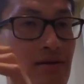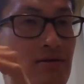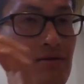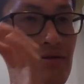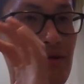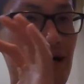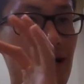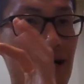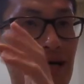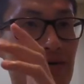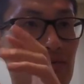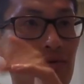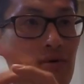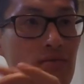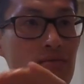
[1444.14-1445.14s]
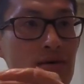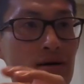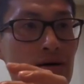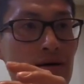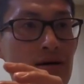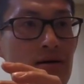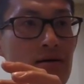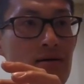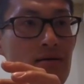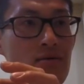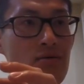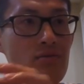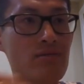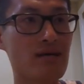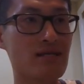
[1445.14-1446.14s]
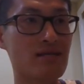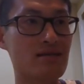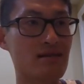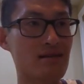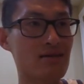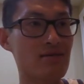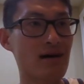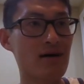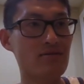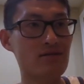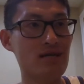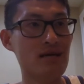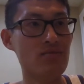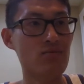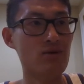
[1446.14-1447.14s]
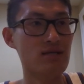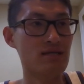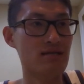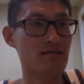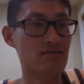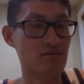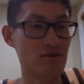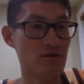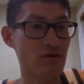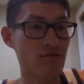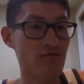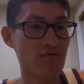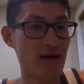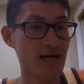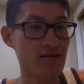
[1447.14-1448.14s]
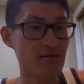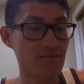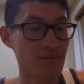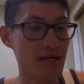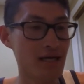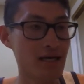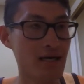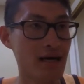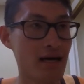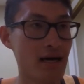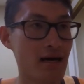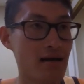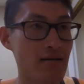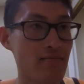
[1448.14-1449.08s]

the eye will be just a little out of shape, which is fine to me. And